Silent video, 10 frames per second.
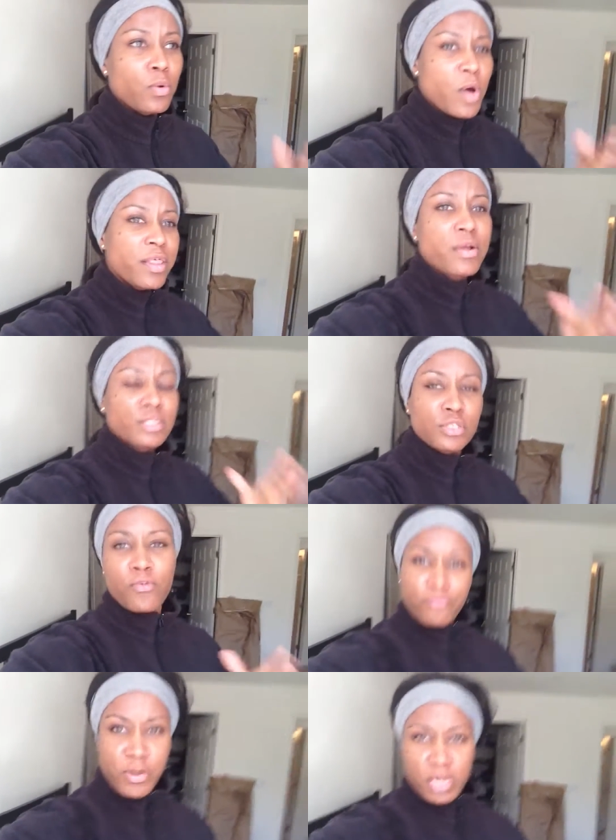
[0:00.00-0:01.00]
The weather is so
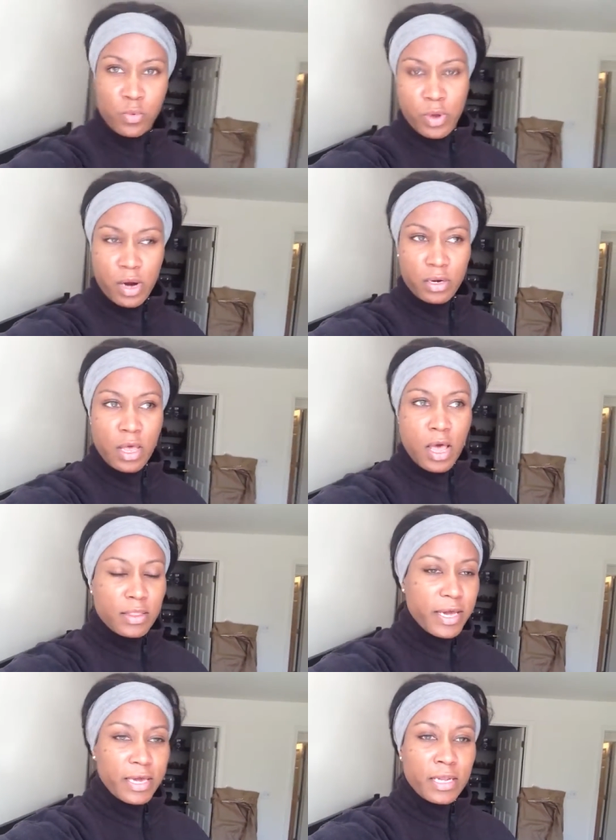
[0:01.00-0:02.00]
freaking weird.
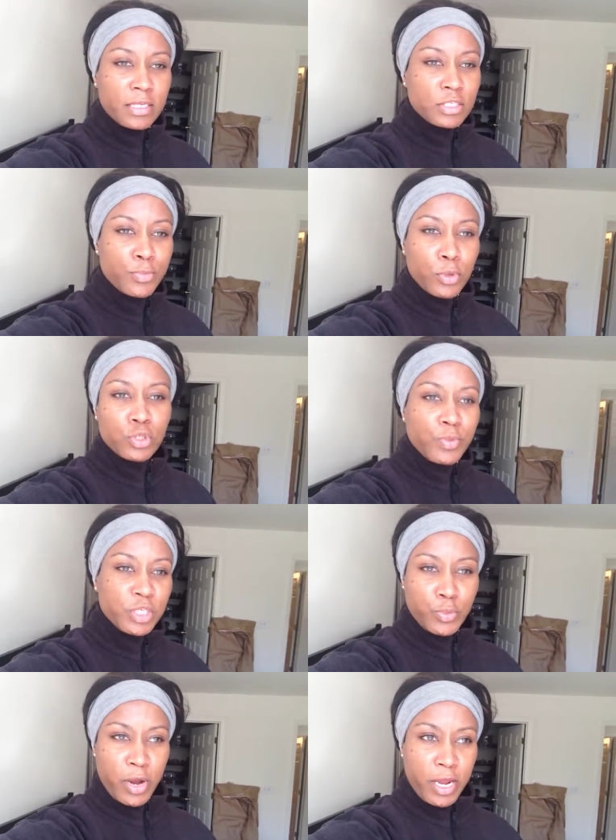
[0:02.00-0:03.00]
Like, it is supposed to be
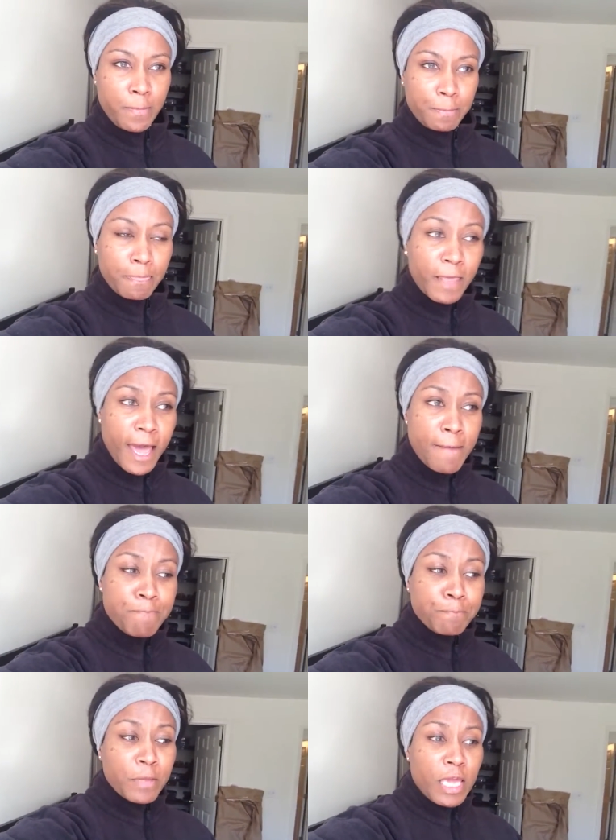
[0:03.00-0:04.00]
spring, okay?
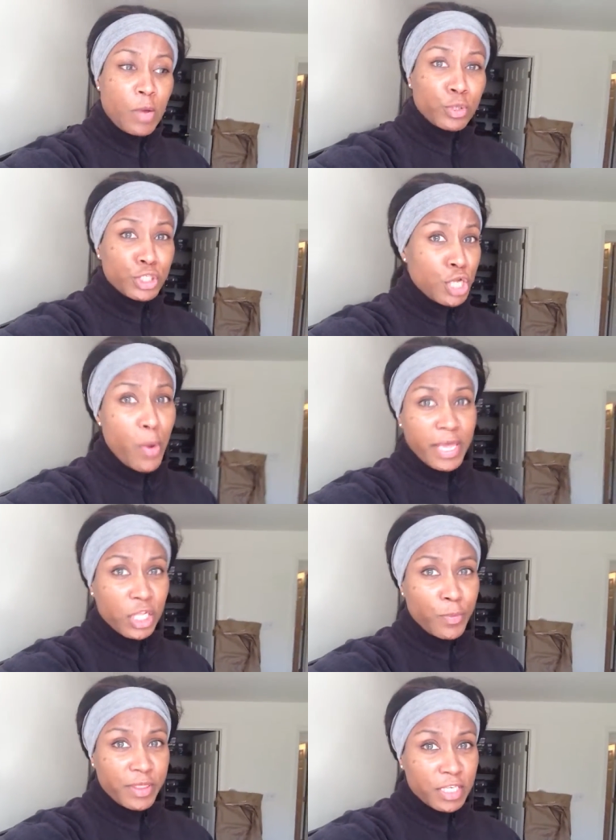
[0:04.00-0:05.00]
It was snowing a
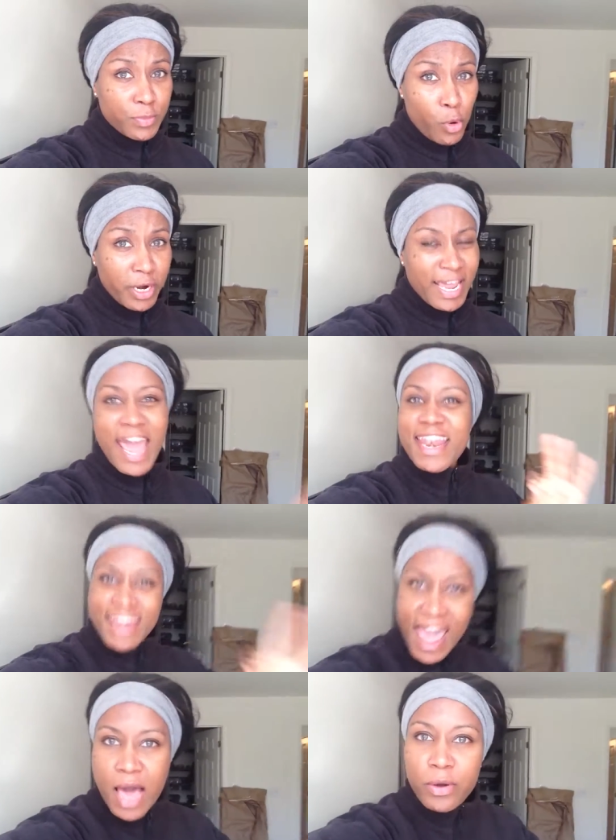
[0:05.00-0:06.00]
little bit this morning, and
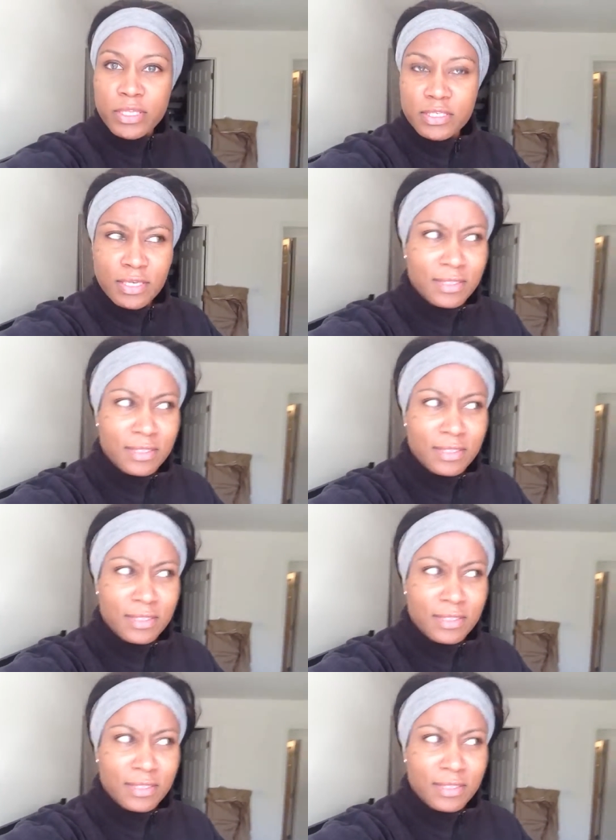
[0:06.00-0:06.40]
now it's